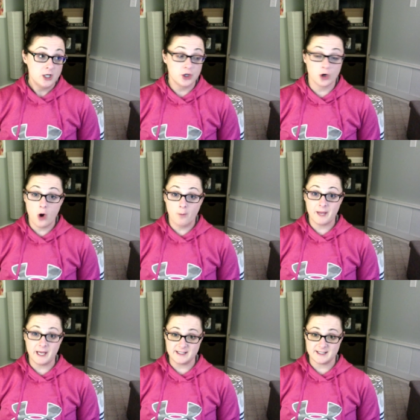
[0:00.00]
home
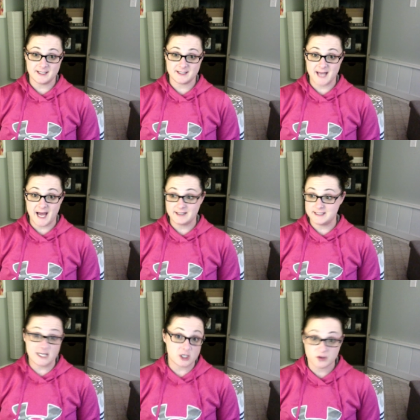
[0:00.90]
base is that
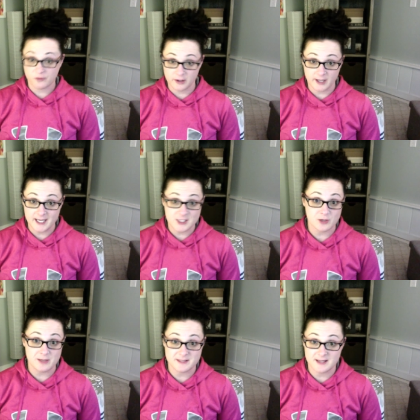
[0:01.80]
dish for the ice
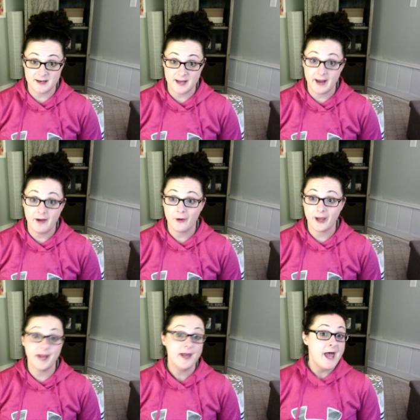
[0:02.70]
cream sundae,
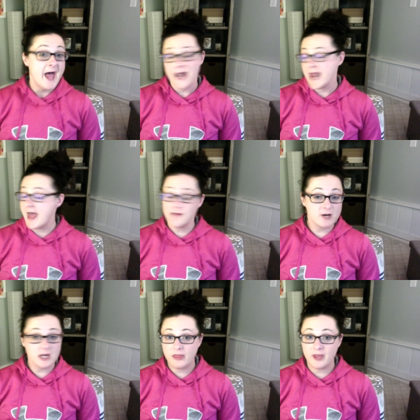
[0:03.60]
okay? And
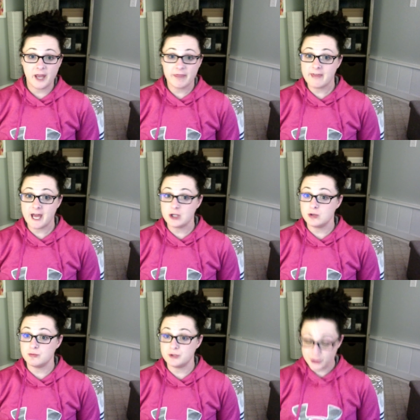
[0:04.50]
everything that you
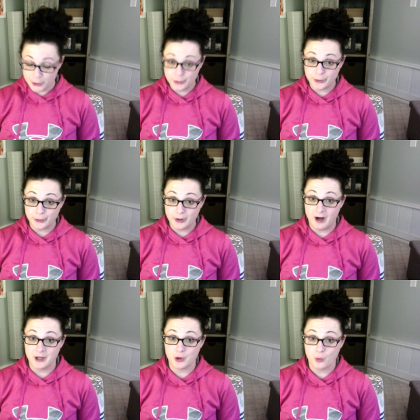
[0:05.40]
do
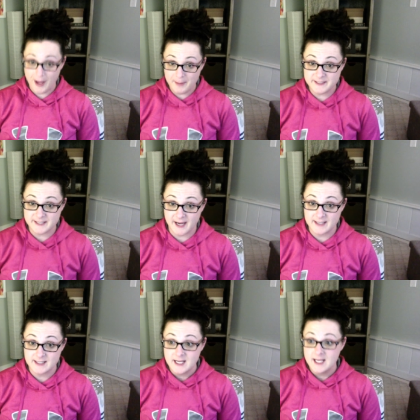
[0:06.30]
on your website
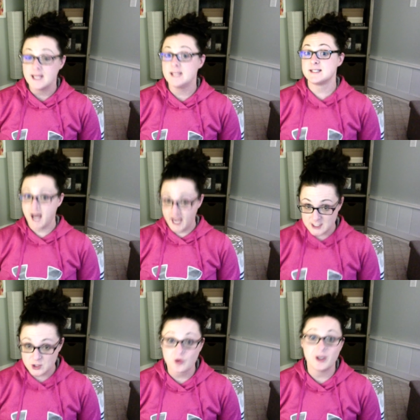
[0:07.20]
is the ice
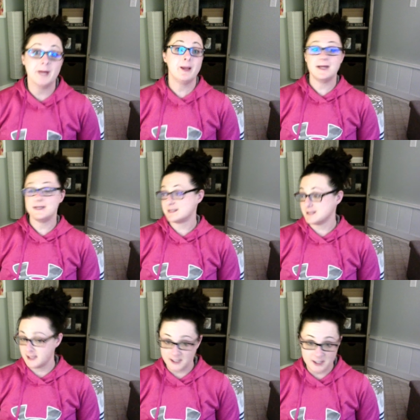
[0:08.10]
cream, is
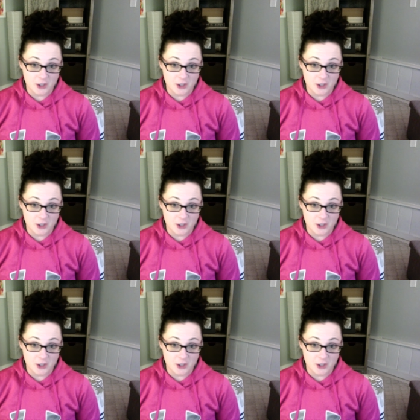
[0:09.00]
the,